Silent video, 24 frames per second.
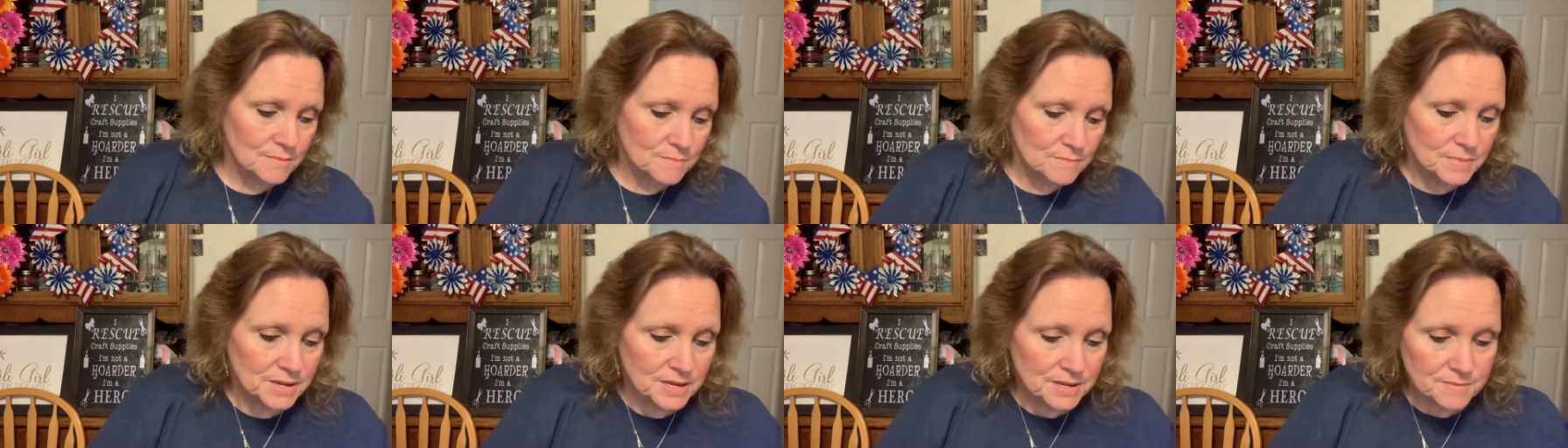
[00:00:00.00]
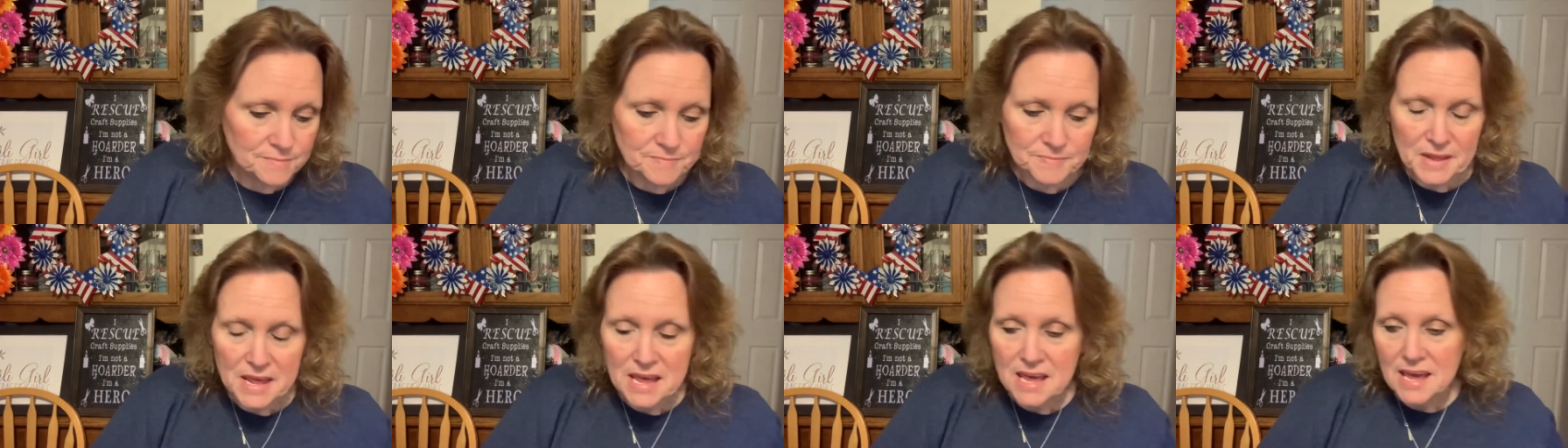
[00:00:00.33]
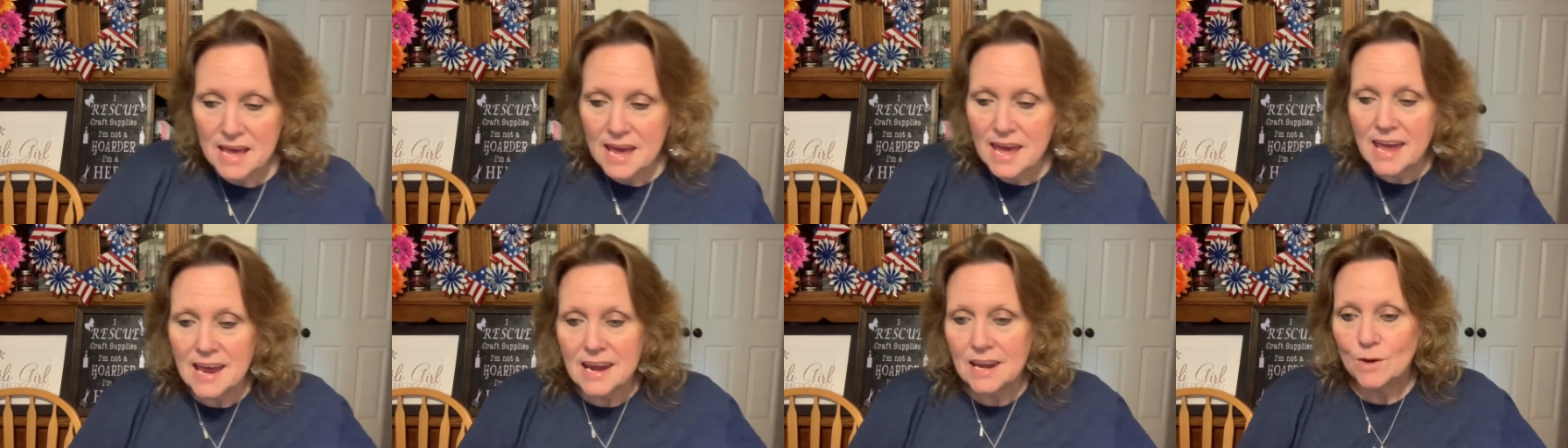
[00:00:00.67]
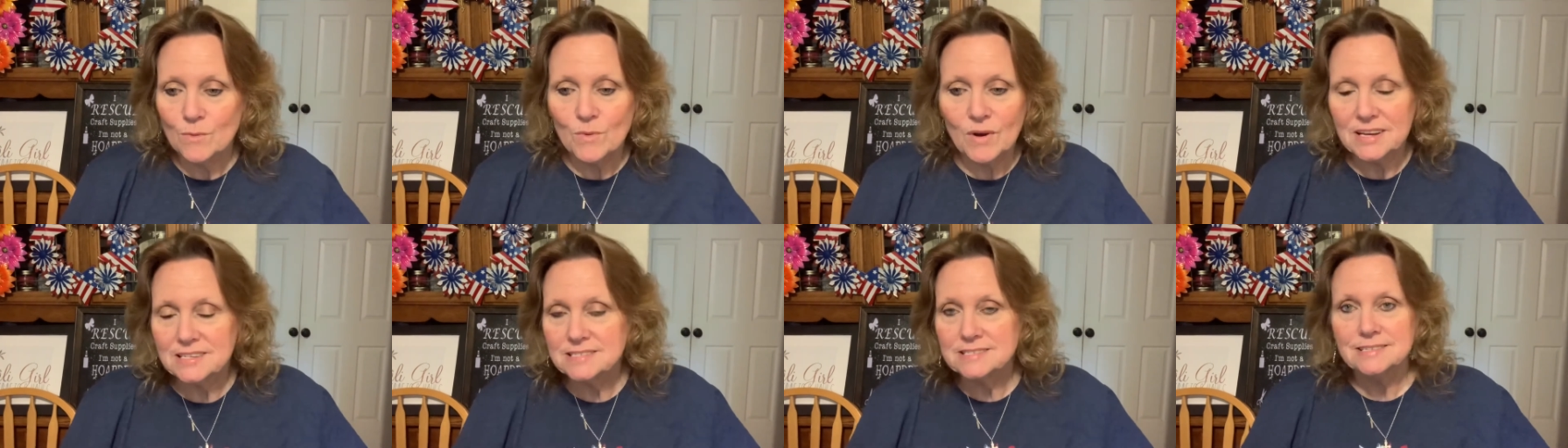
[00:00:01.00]
But
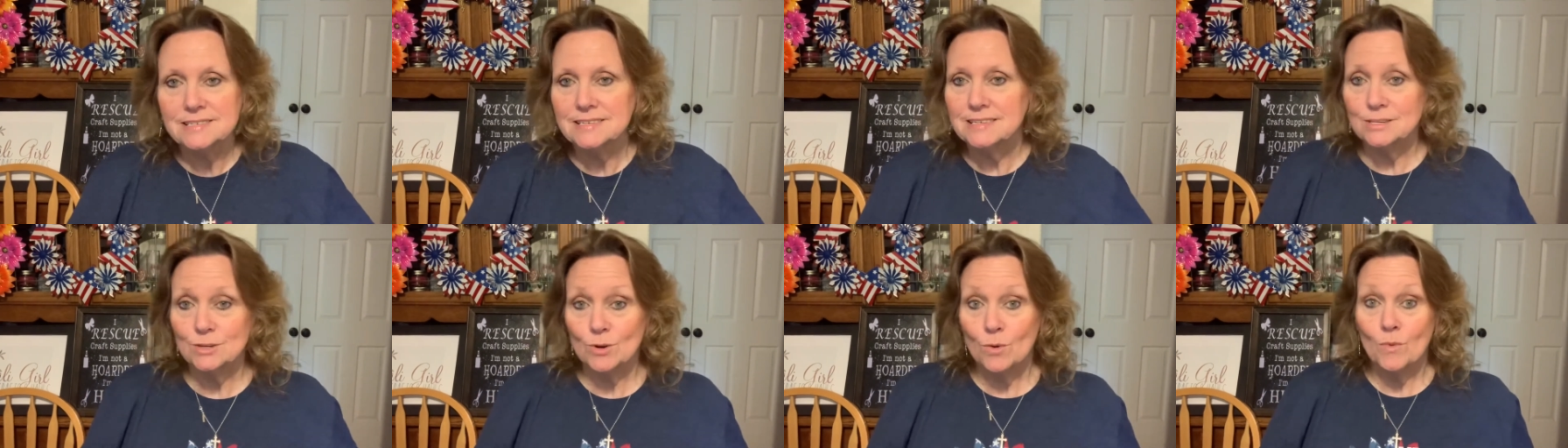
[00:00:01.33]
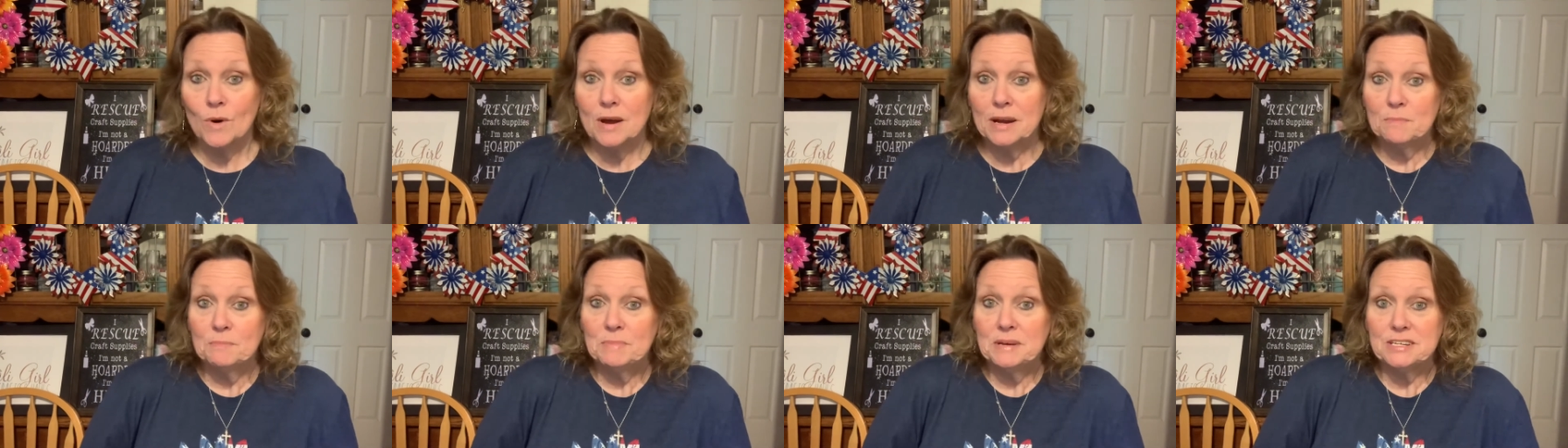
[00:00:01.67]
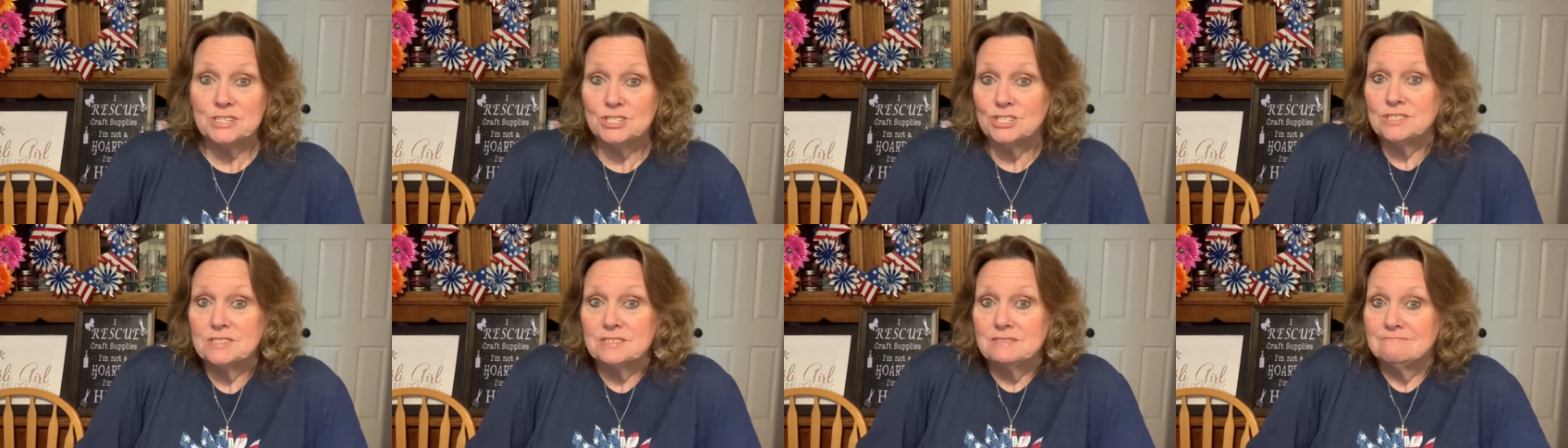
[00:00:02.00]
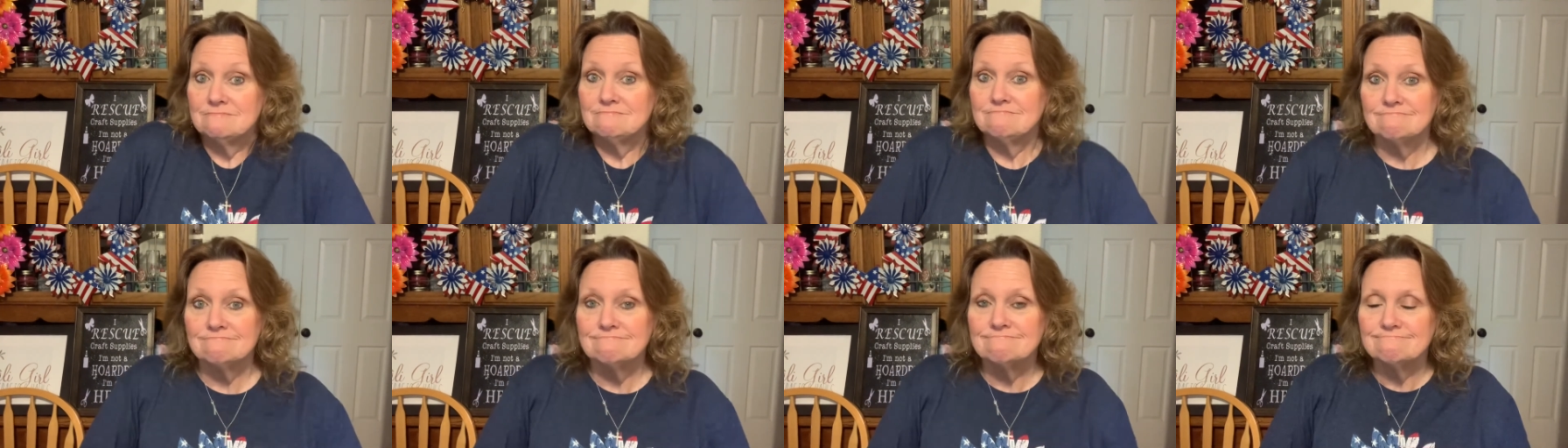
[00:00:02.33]
anyways, don't want to be just
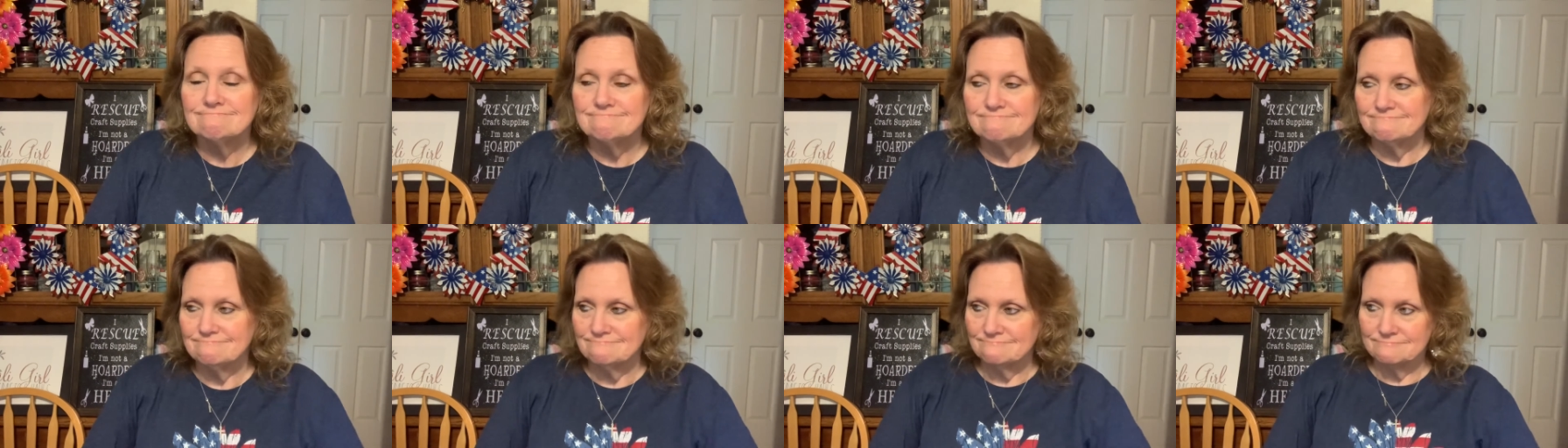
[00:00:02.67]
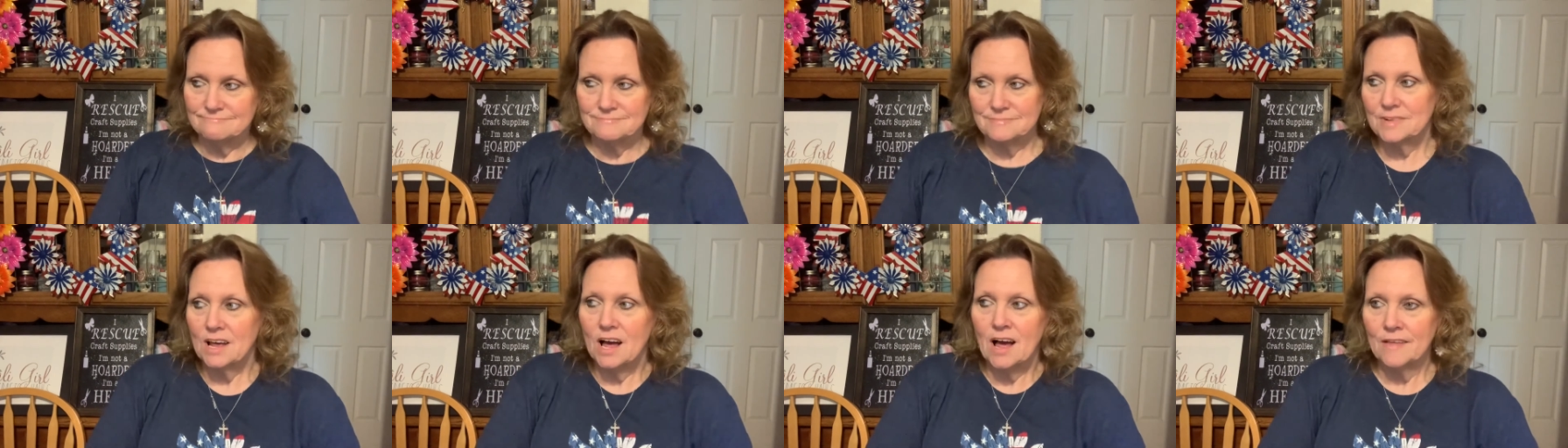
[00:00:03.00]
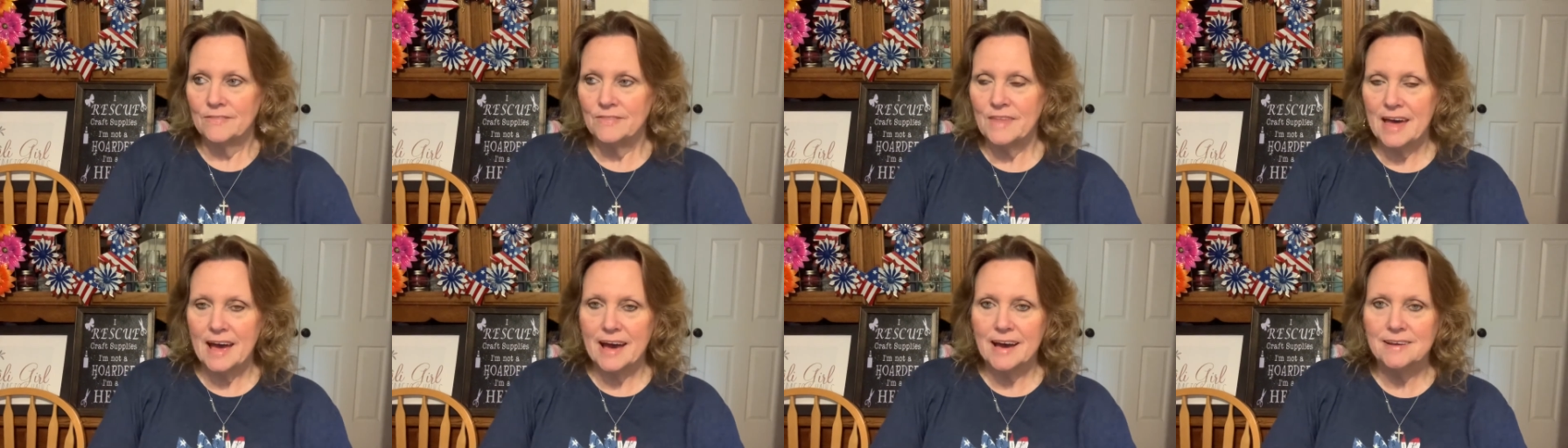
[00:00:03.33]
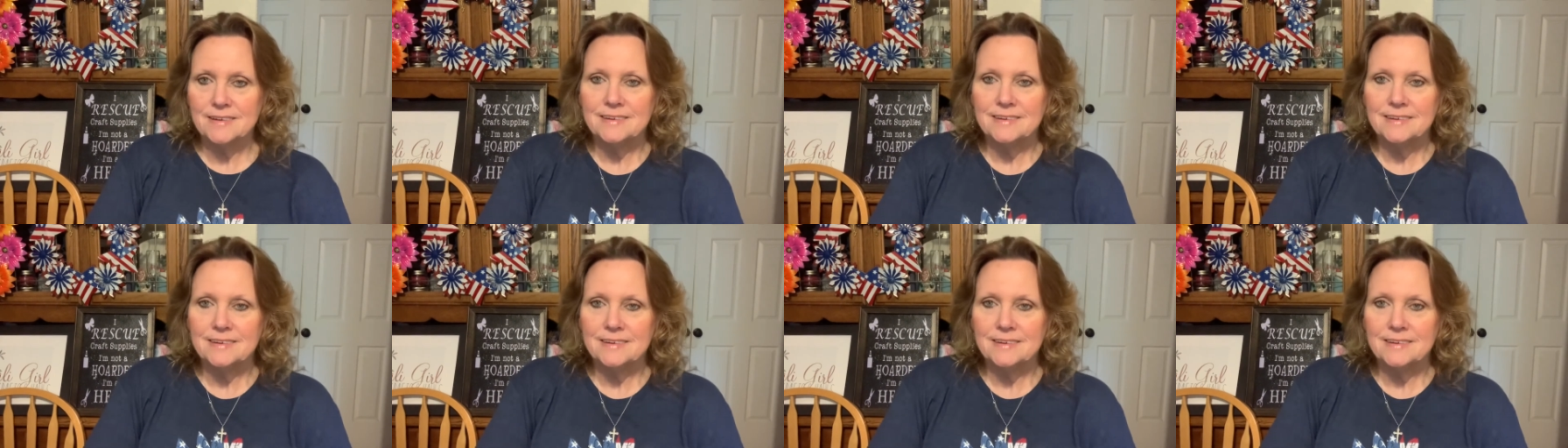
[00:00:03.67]
on that.